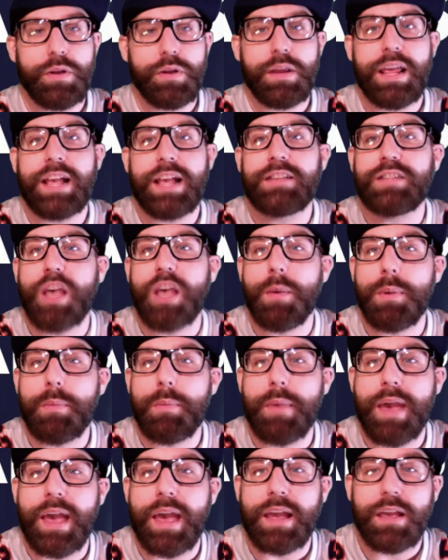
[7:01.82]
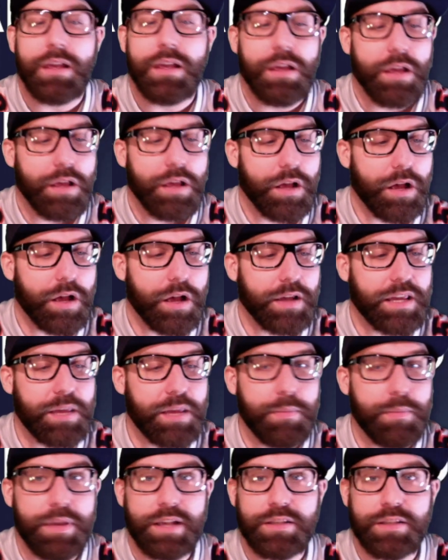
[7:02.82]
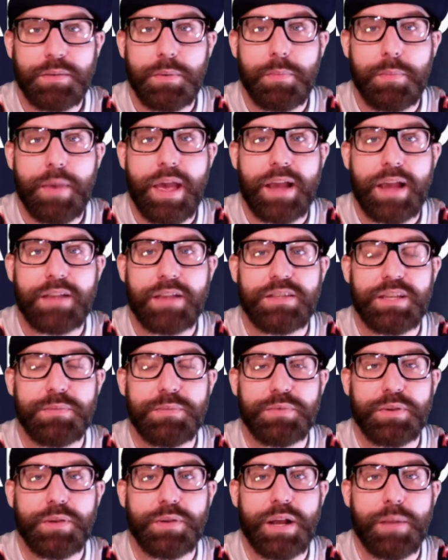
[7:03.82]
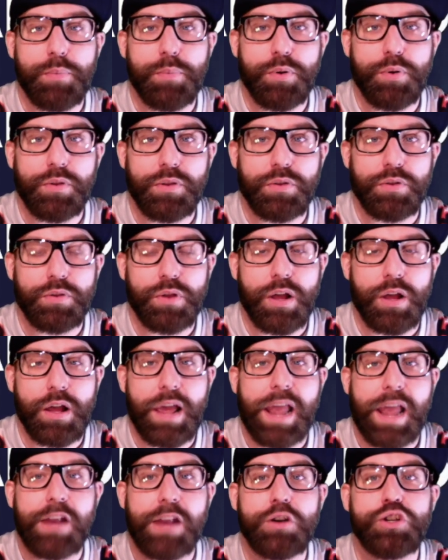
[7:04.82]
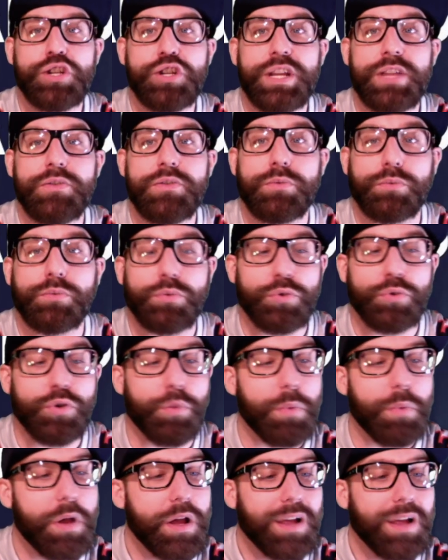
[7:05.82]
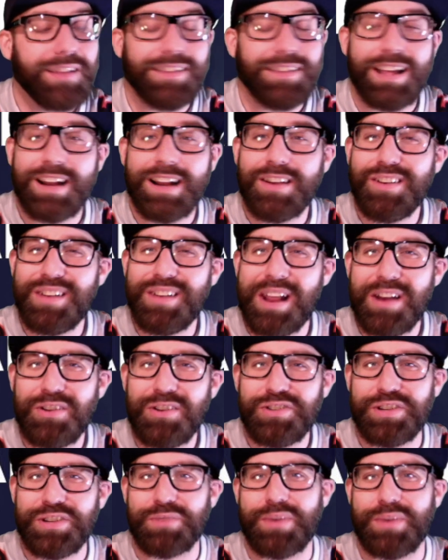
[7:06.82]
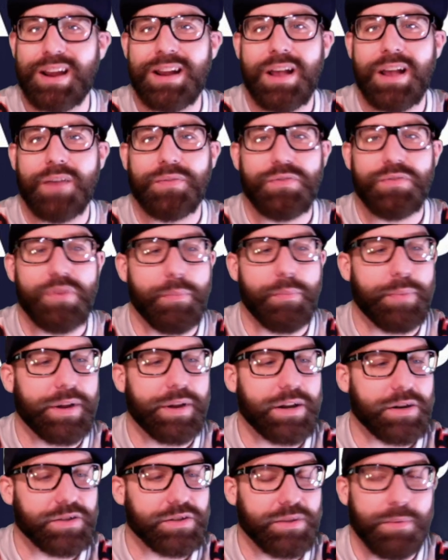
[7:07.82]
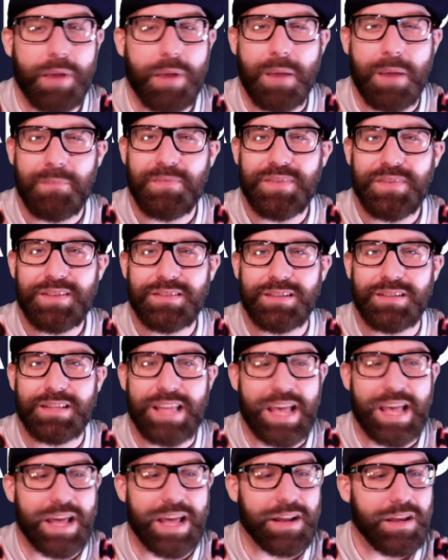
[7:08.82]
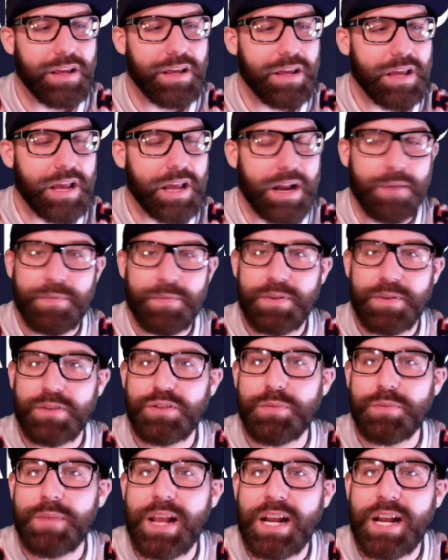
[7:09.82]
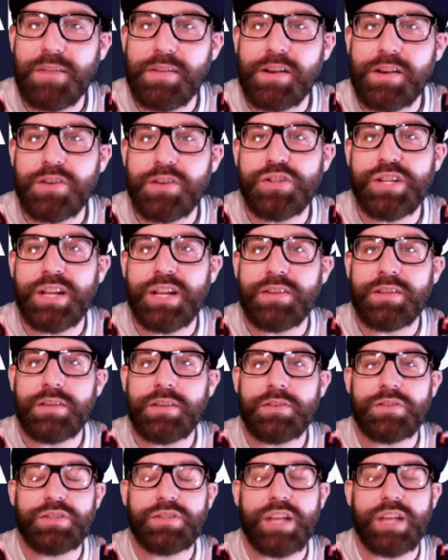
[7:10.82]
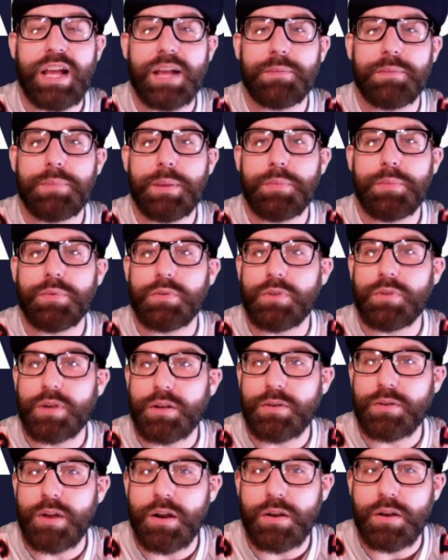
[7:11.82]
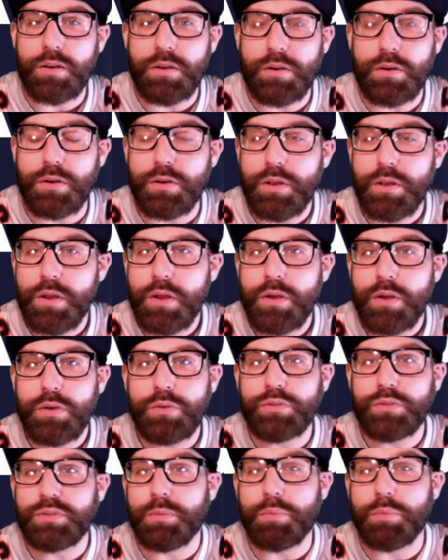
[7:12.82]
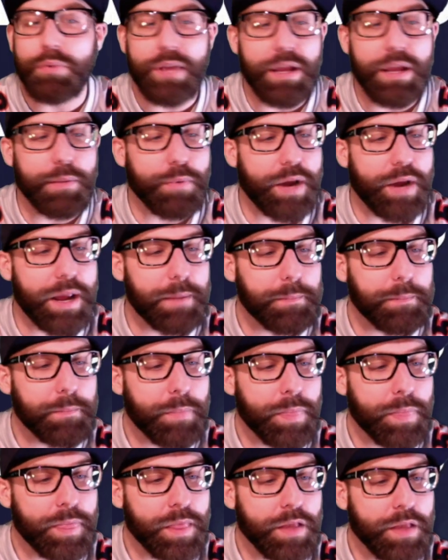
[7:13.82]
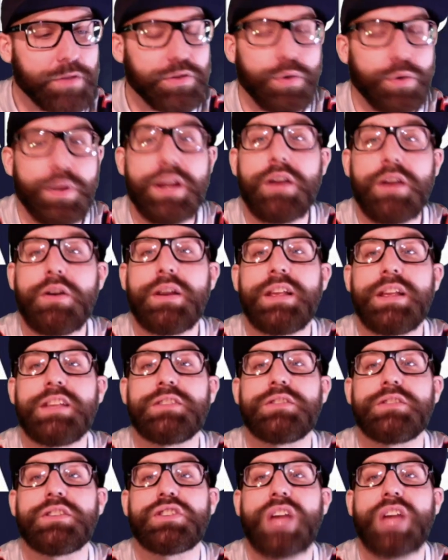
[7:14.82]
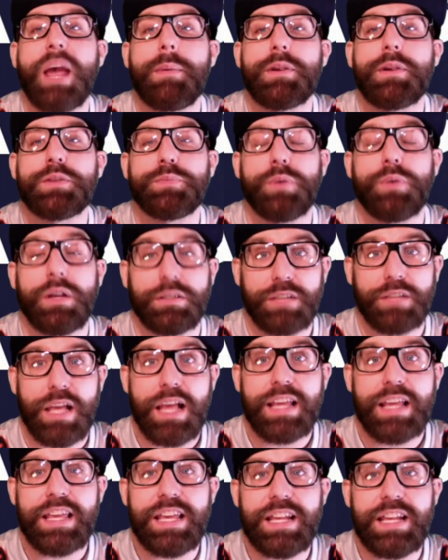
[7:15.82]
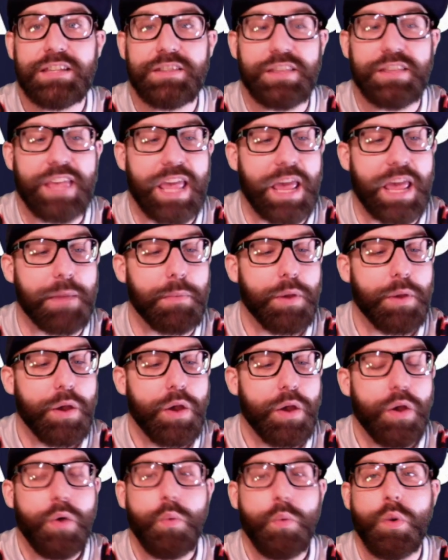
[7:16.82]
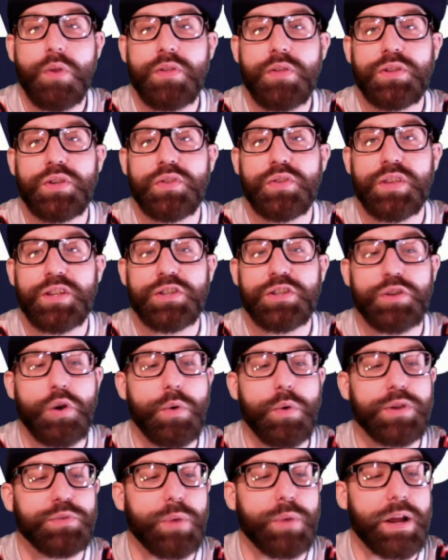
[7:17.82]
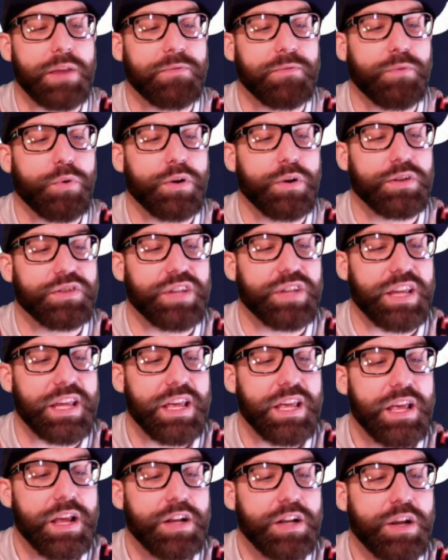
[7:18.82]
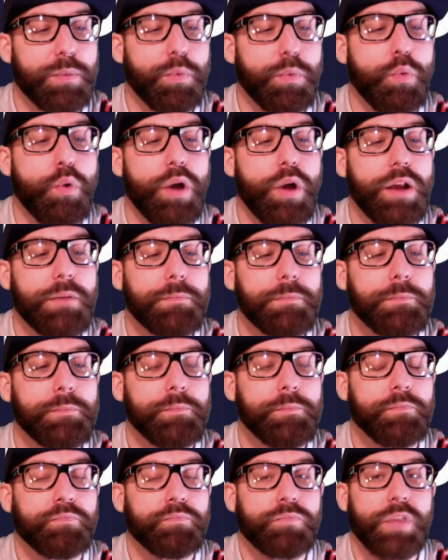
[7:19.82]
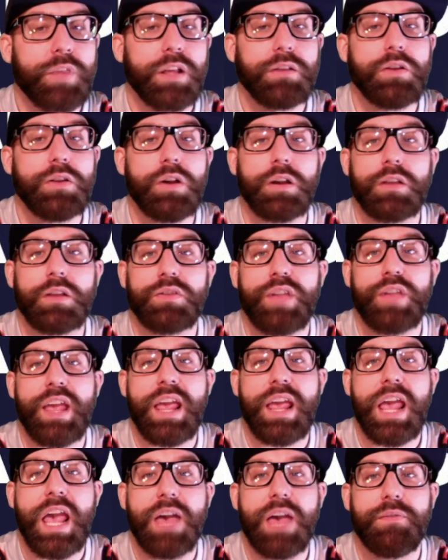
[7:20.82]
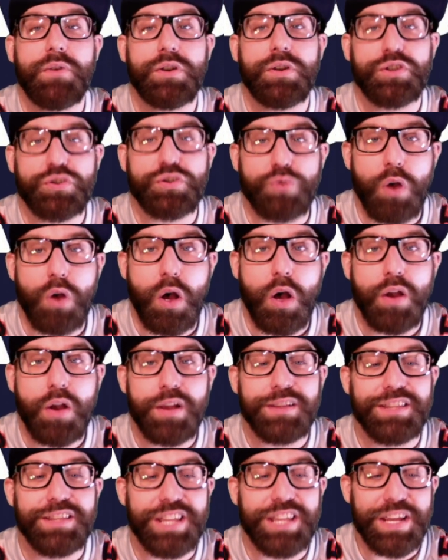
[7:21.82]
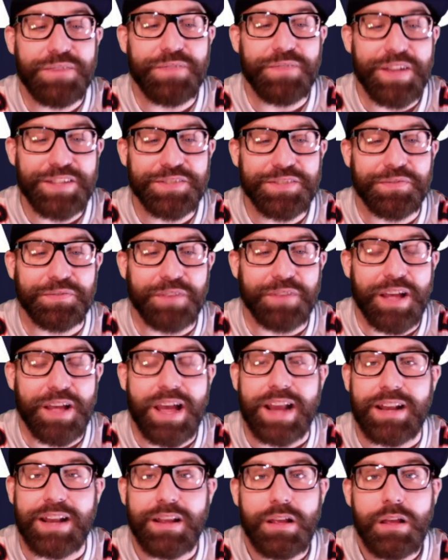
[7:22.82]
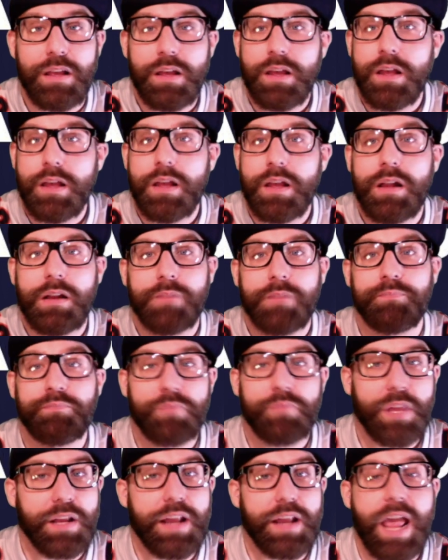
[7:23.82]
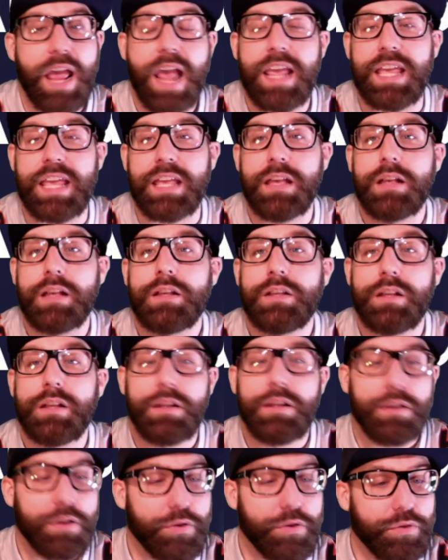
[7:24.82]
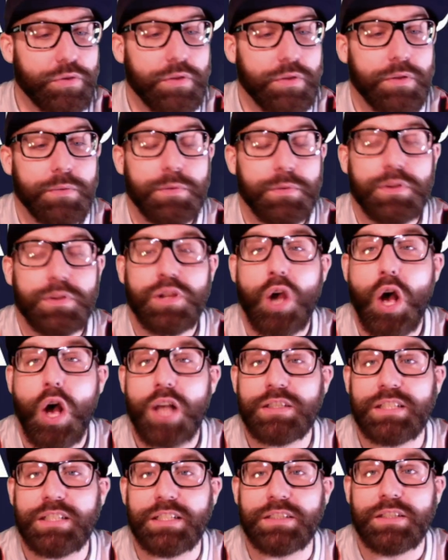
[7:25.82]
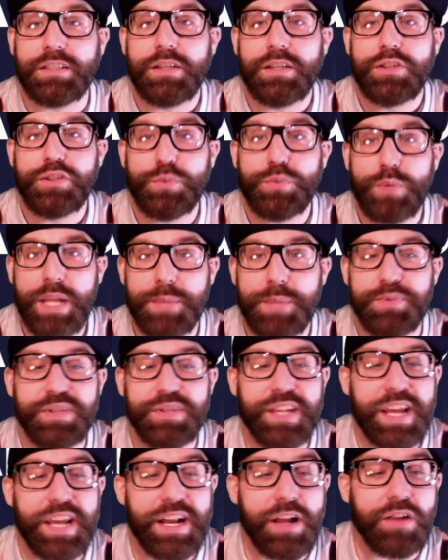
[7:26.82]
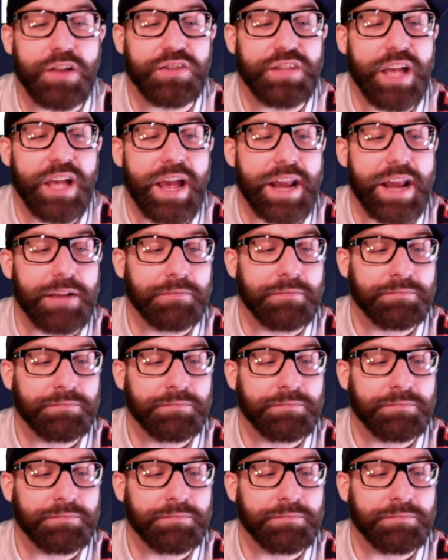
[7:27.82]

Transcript: Hicks coming back. Akeem Hicks coming back. It seems to kind of put a little energy in the room. A lot of good energy right now for the Bears. I'm feeling that. And I'm feeling some negative energy on the other side. People are looking around and going, who's to blame, right? So here is the Shy Bears Plus. Keys to the game. One of the two things you're always waiting for to see. Number one, look, they have a strong defensive line. Nagy, tosses, sweeps, get outside.